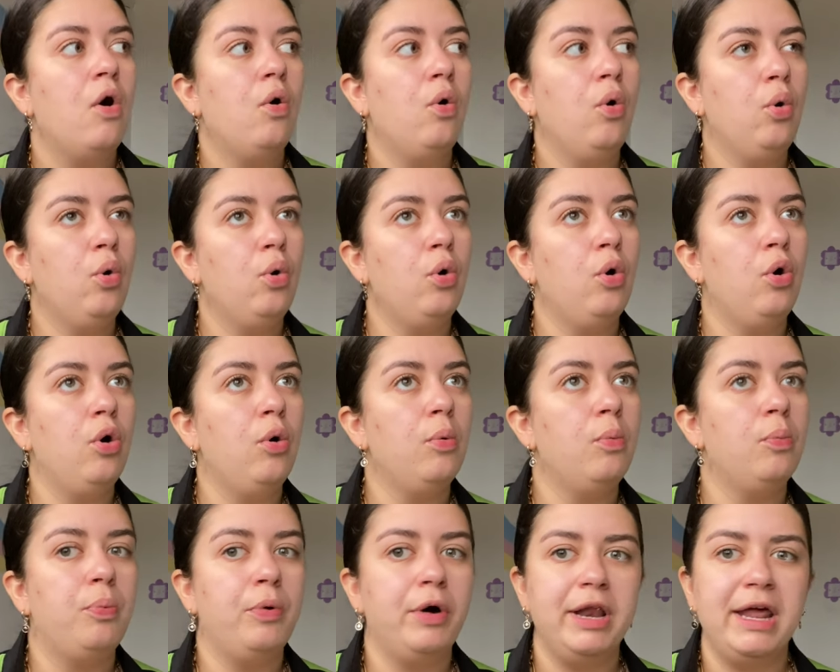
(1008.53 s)
or
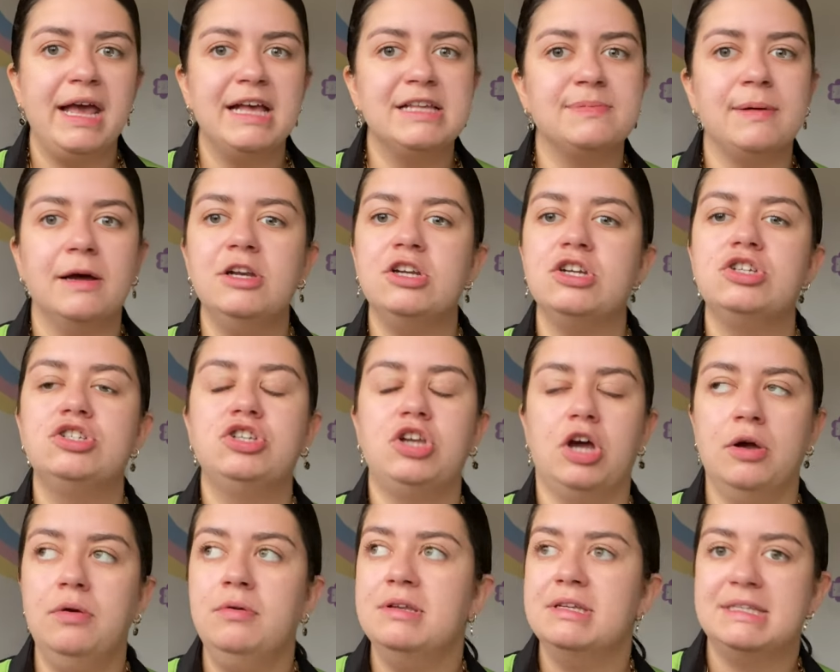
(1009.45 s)
what it is, but I just
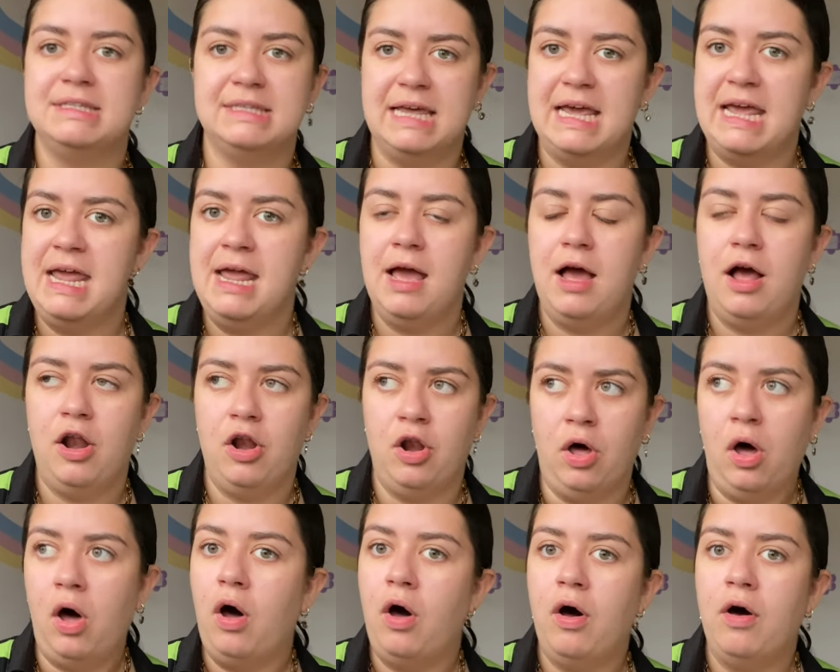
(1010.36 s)
don't see a
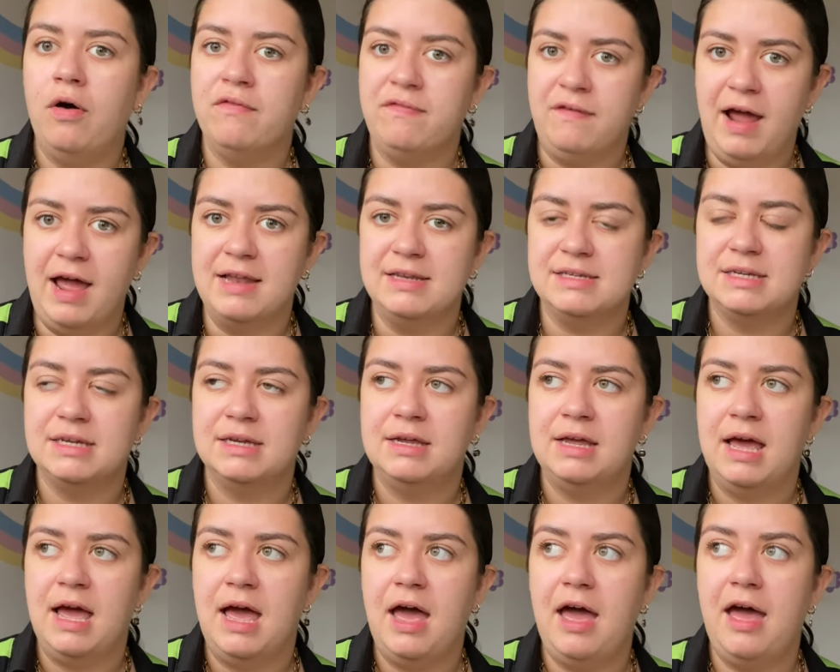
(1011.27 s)
lot of red.
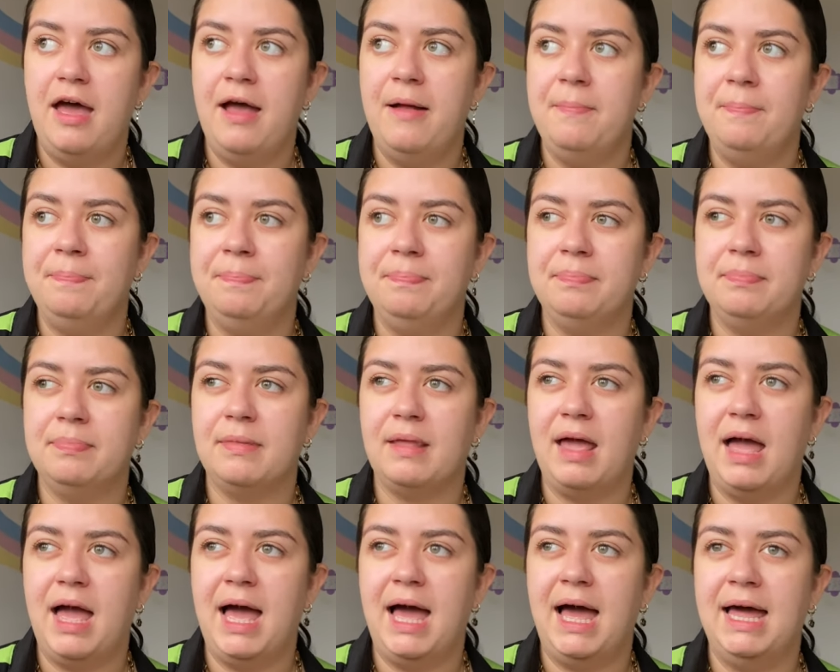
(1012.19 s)
And
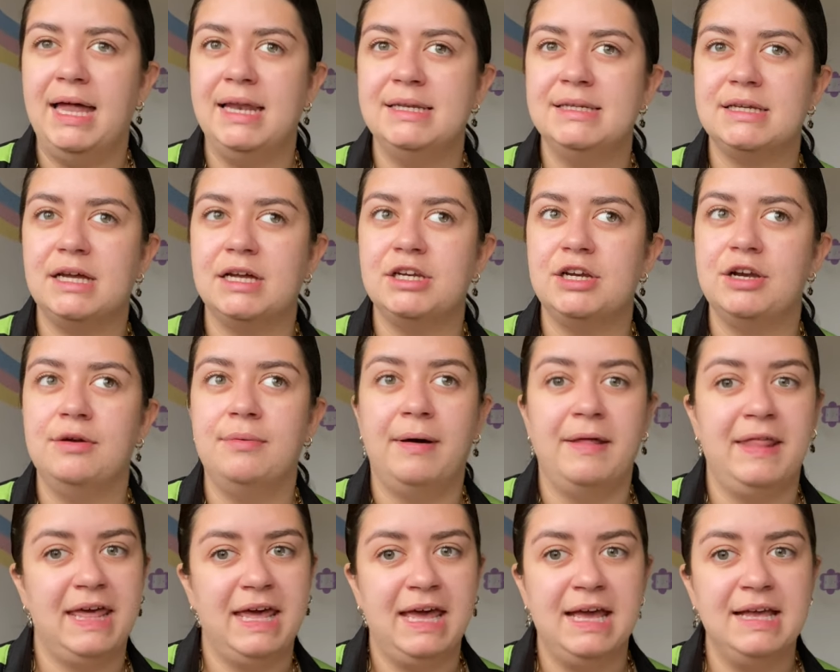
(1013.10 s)
I don't know why
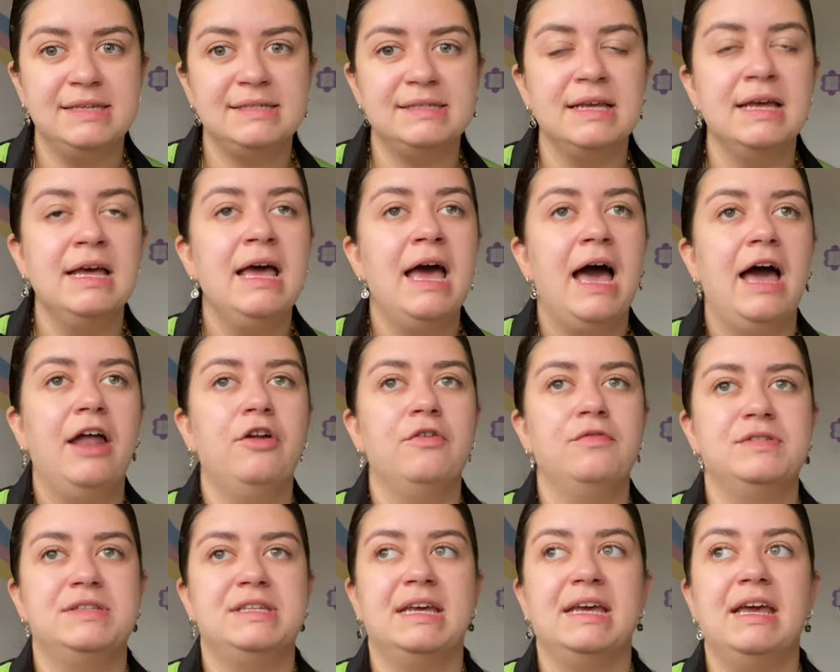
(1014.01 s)
that is. And
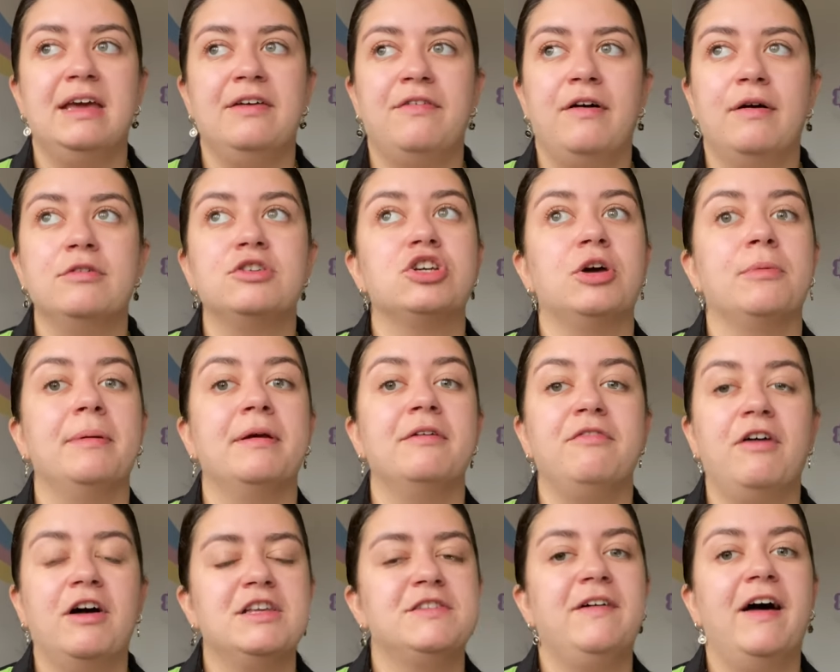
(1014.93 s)
obviously, if I was shopping
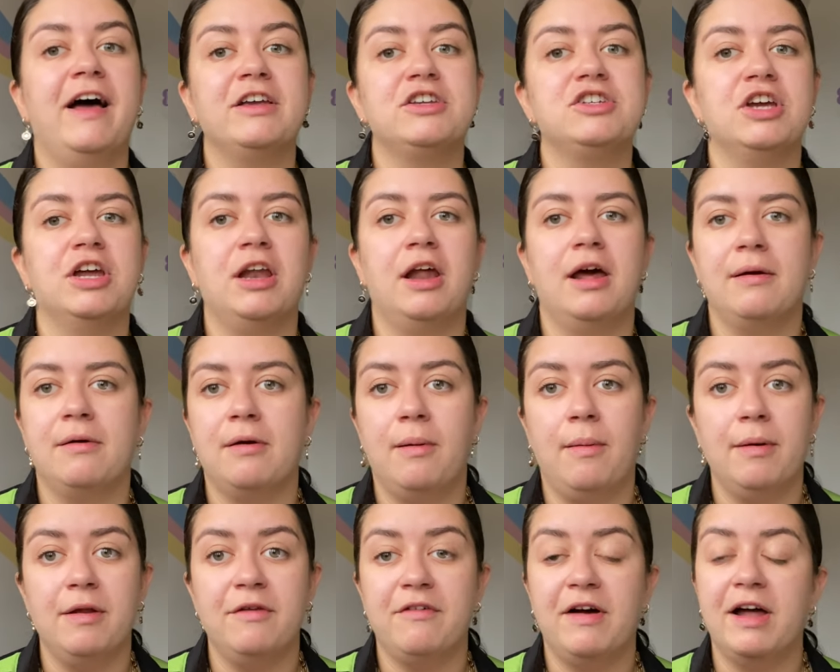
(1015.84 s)
fast fashion, I could
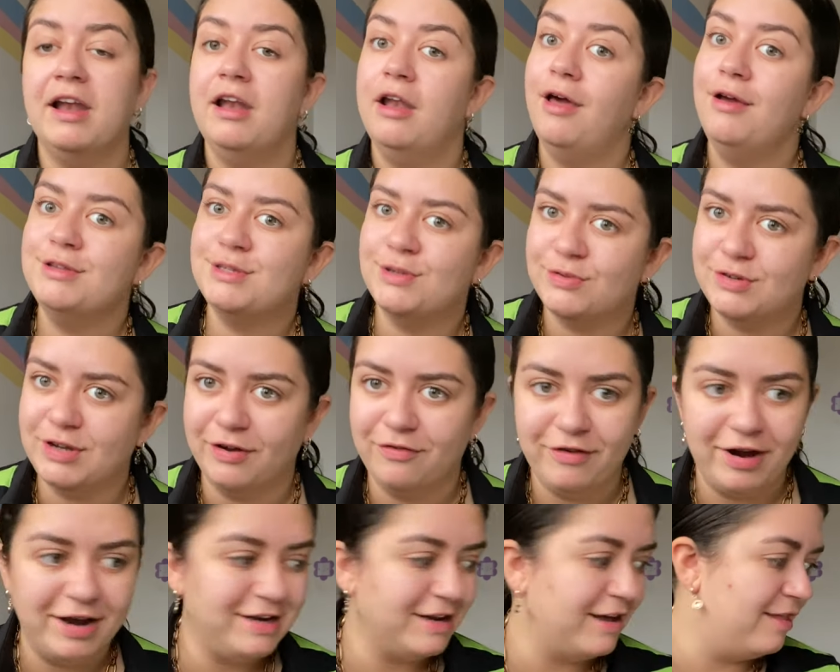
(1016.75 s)
probably find loads of stuff
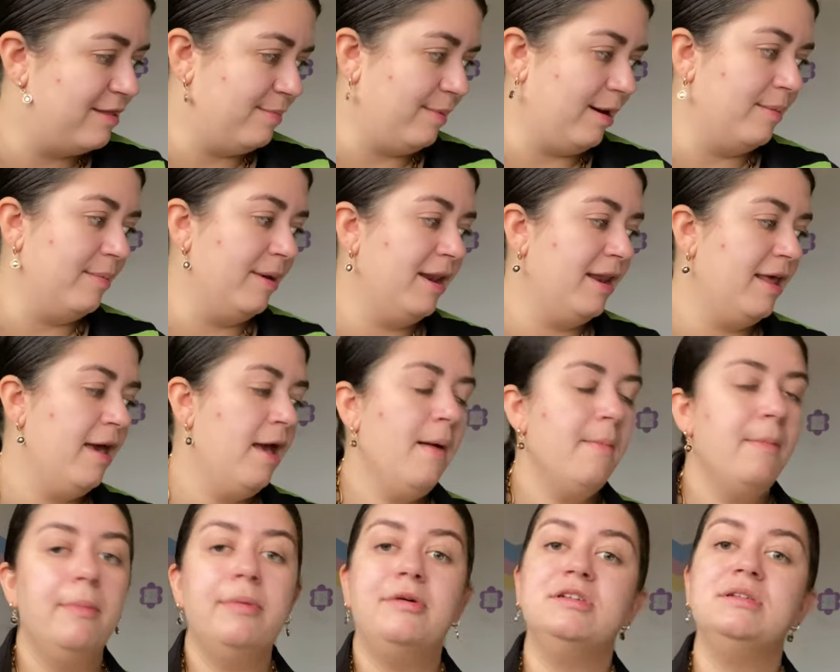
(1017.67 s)
red at the moment.
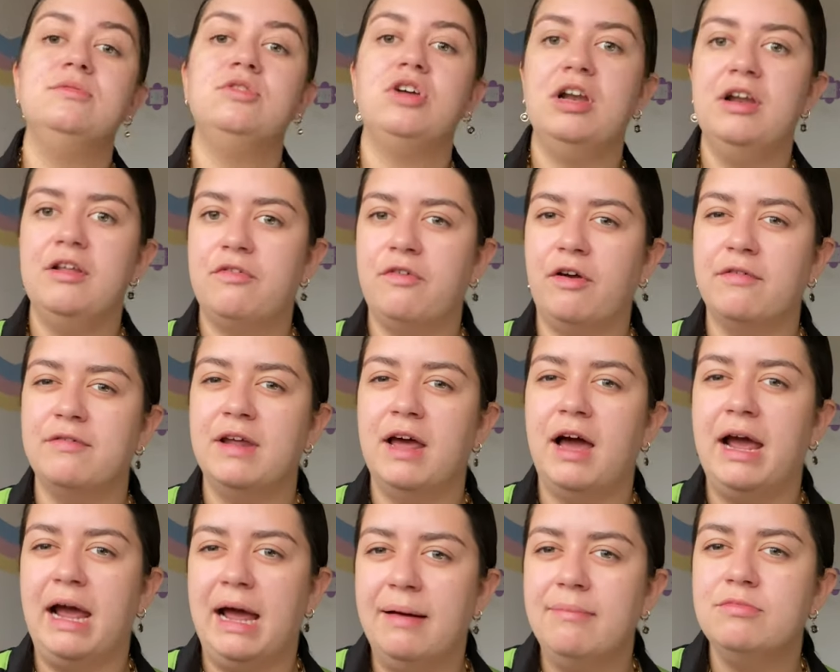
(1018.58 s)
But because I'm trying to thrift it,
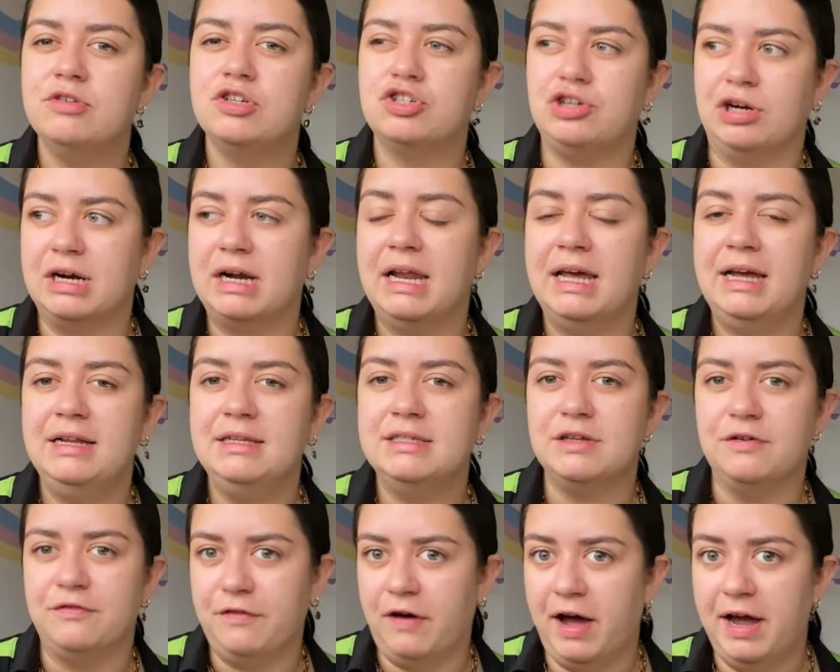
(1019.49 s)
I am struggling to
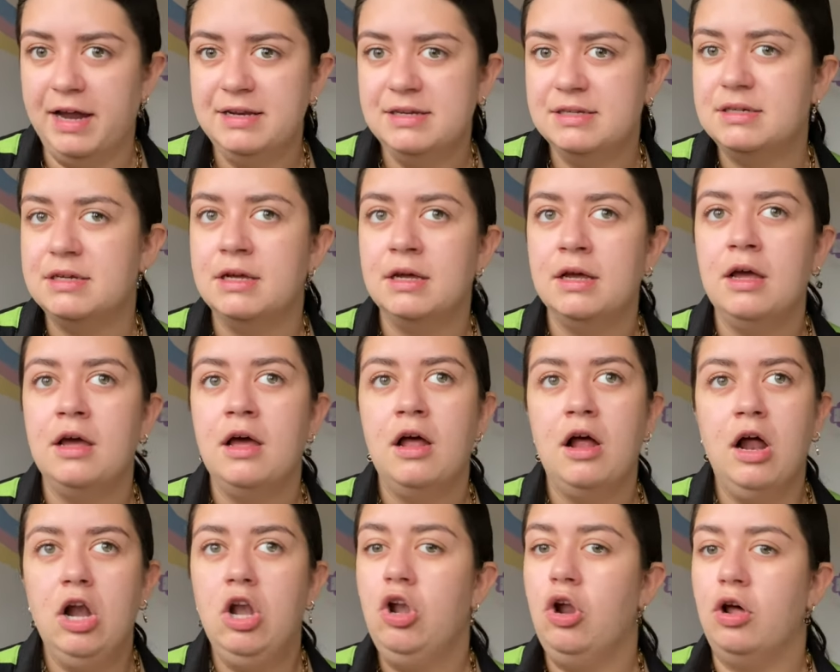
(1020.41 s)
find
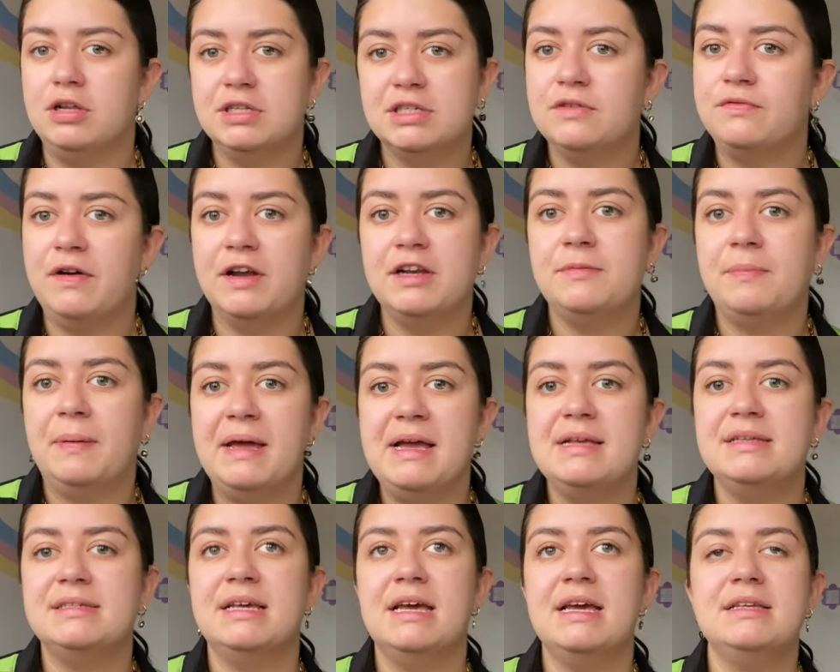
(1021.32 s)
lots of red
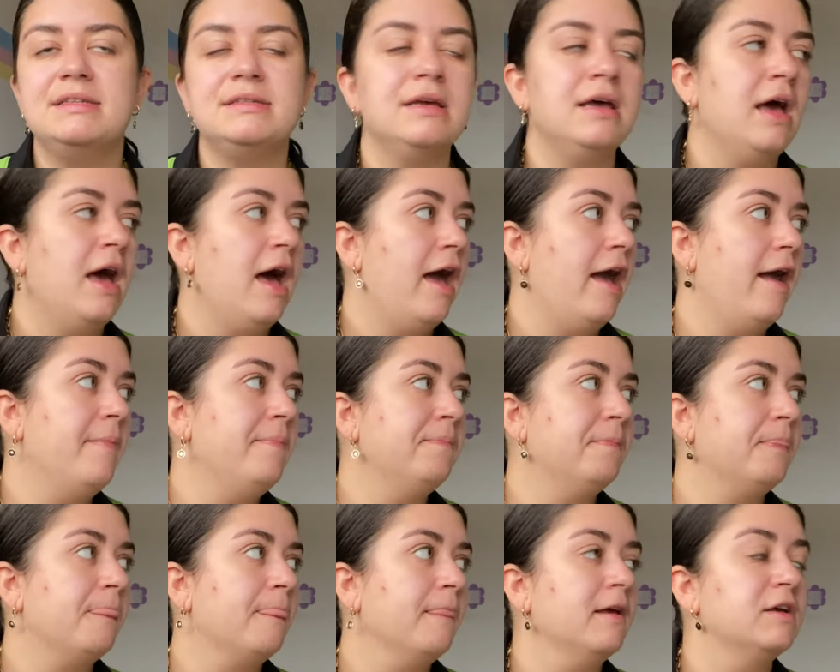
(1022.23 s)
pieces.
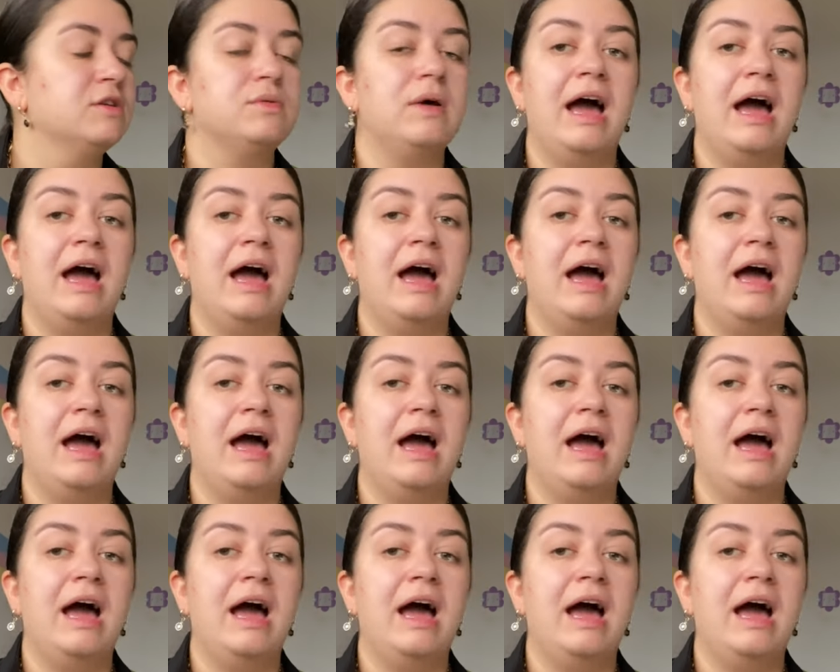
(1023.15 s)
So I